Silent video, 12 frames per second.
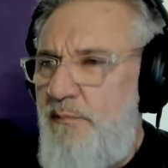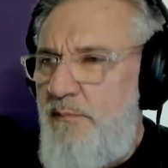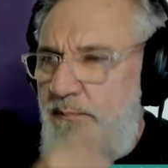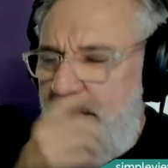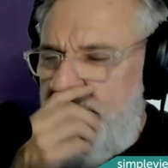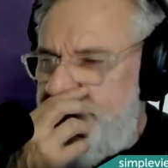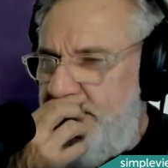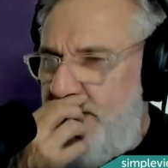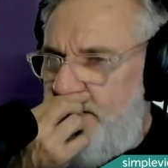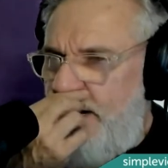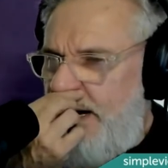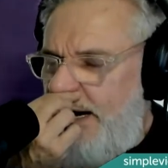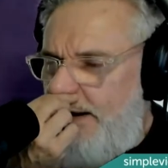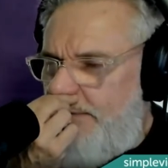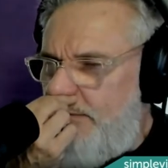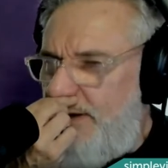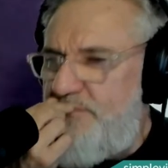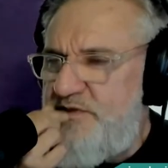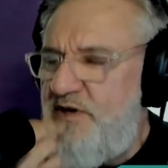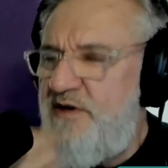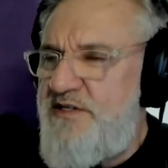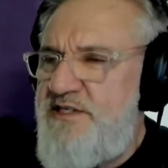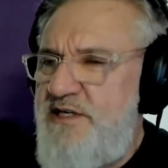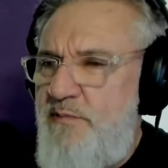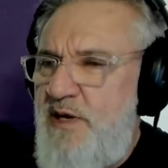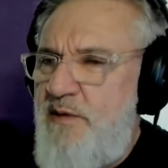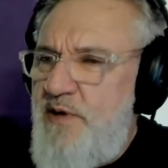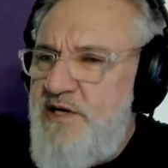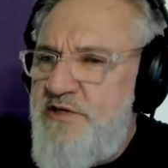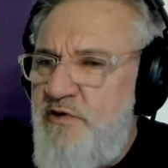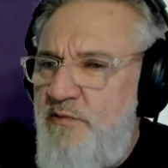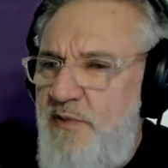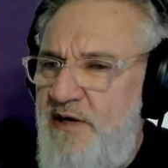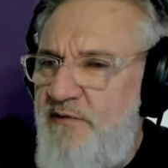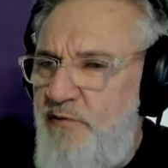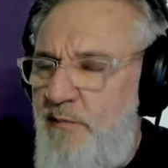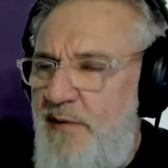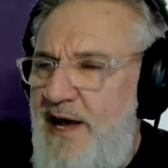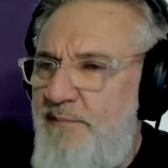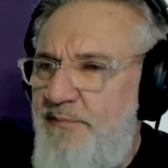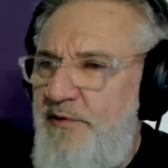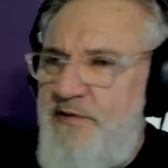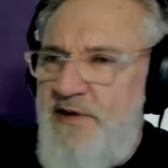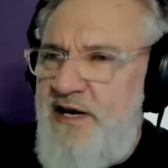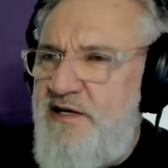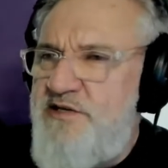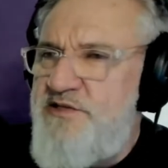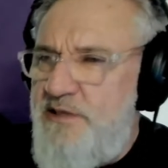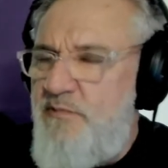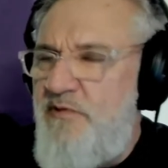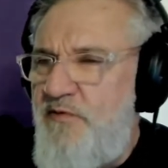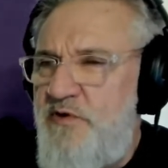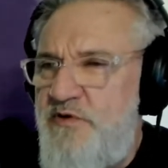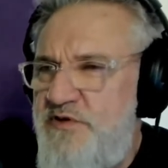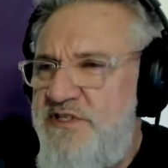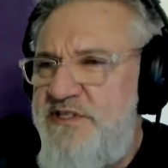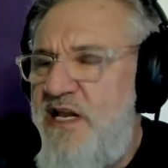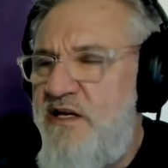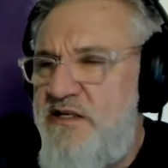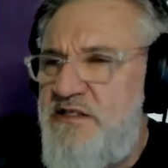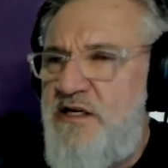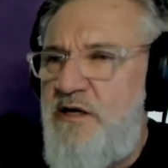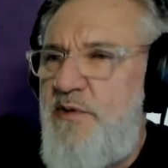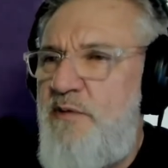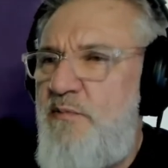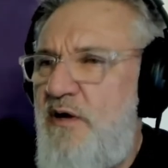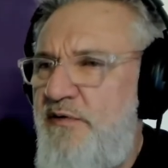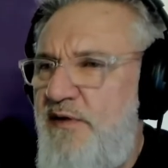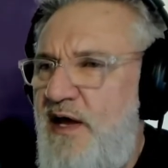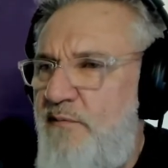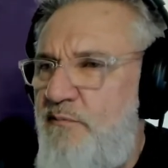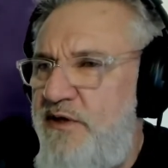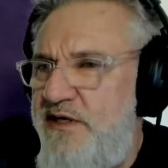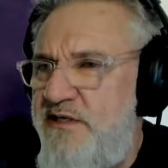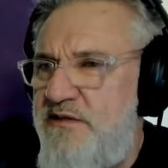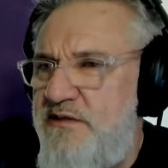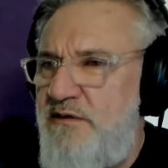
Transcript: But I'm starting to see a big picture of Meaningful Map too that I didn't see before. So just tell us a little bit about that, please.